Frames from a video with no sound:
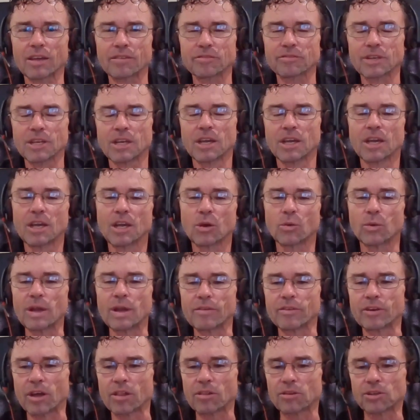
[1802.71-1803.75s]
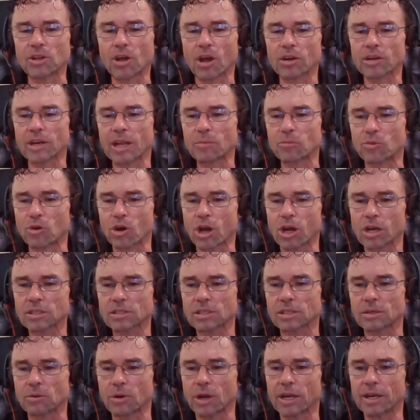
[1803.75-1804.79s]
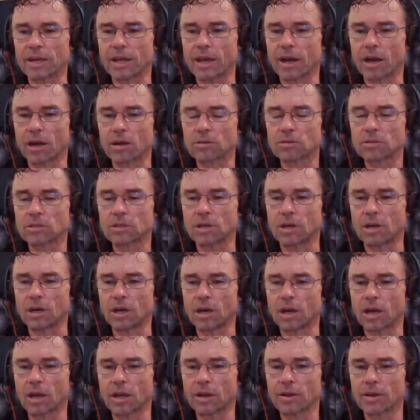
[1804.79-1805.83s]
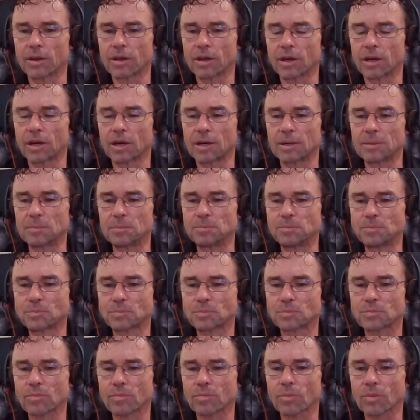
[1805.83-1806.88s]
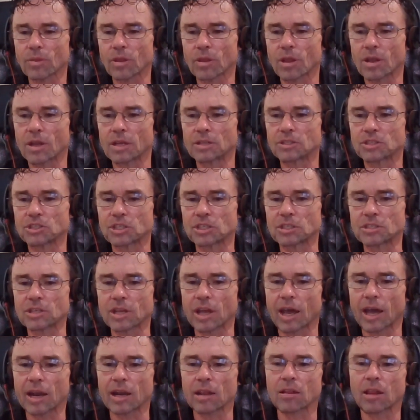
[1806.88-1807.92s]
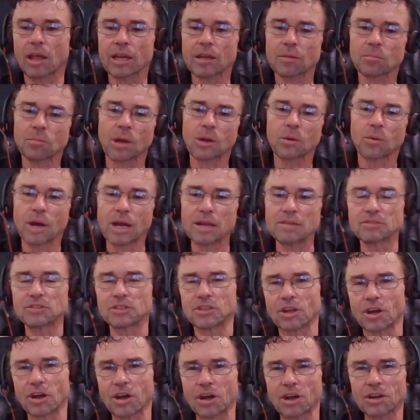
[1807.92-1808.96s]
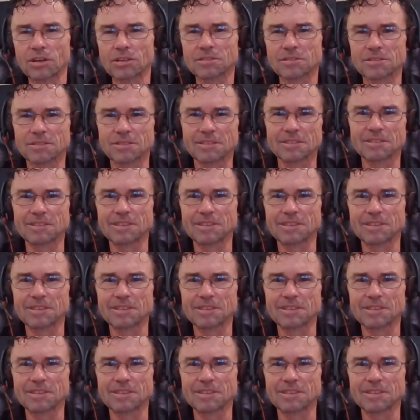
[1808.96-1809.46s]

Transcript: our life. We have another dog named Roxy right now, and um, and she's kind of like my wife's dog.